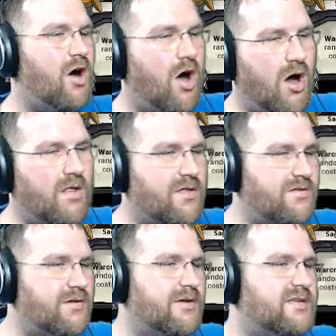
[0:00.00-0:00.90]
all other
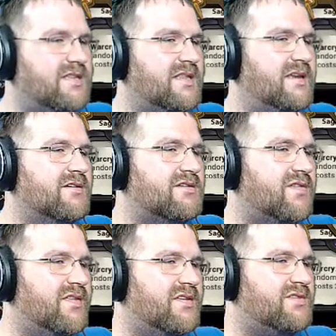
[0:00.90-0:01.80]
units and then heals
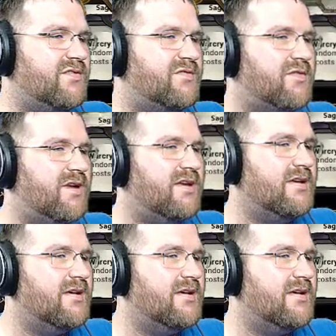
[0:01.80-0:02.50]
friendlies for free.